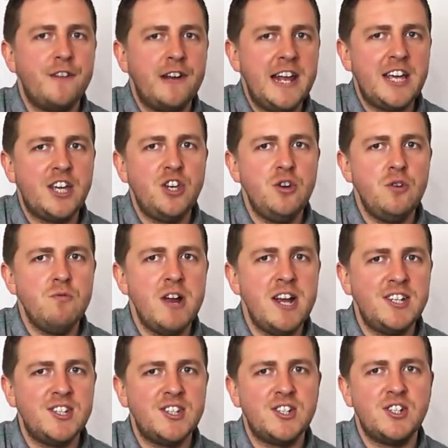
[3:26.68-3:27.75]
Flick your
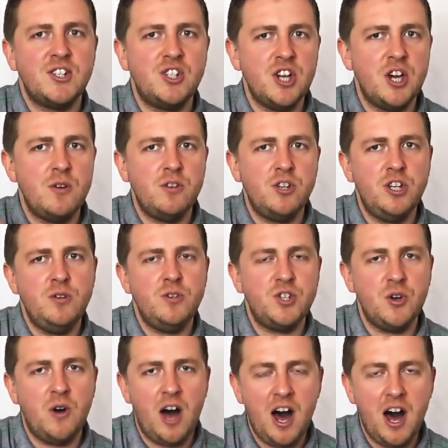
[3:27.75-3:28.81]
wrist, don't
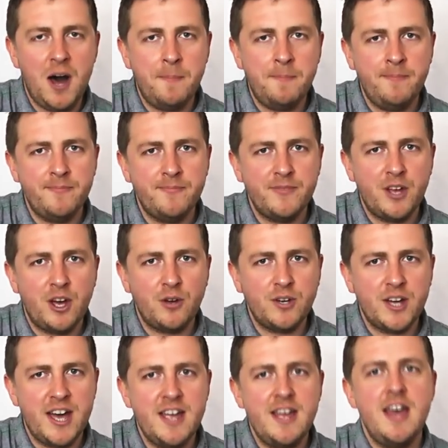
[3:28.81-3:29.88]
use your arm
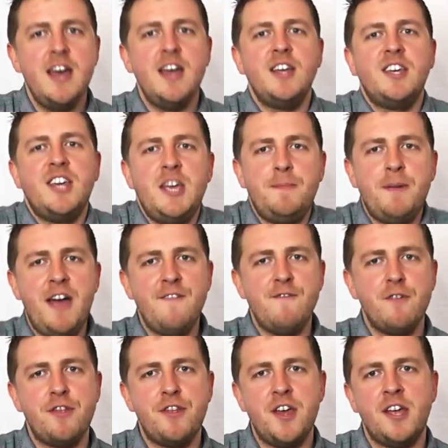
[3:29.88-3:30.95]
okay? Keep
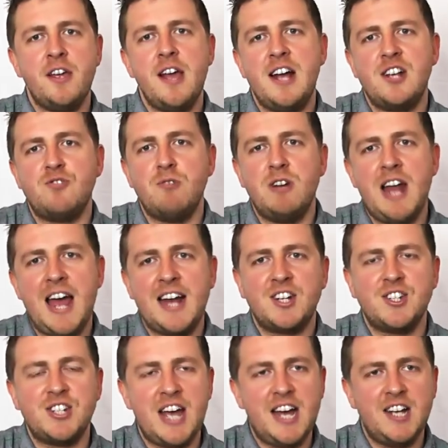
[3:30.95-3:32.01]
everything as
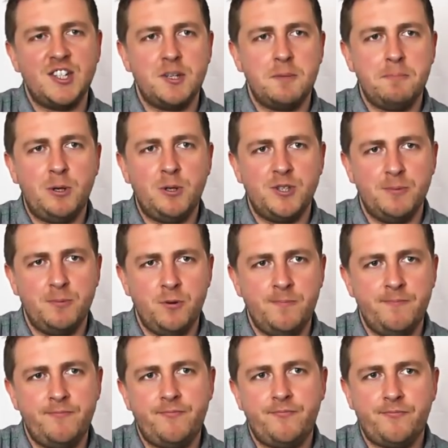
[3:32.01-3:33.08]
relaxed as possible.